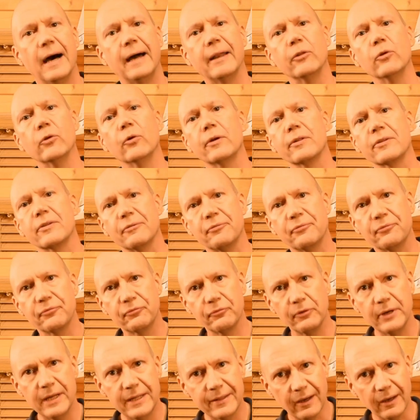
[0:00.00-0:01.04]
and in order to
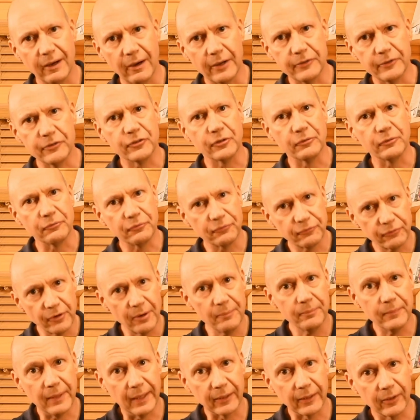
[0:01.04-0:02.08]
free the hydrogen
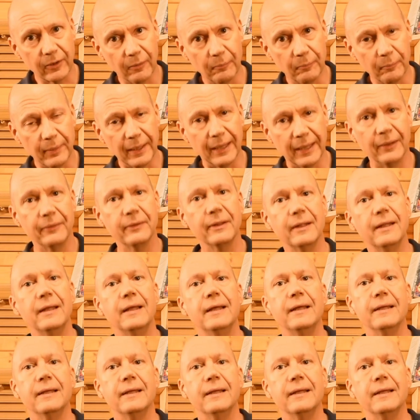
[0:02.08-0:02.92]
from that compound,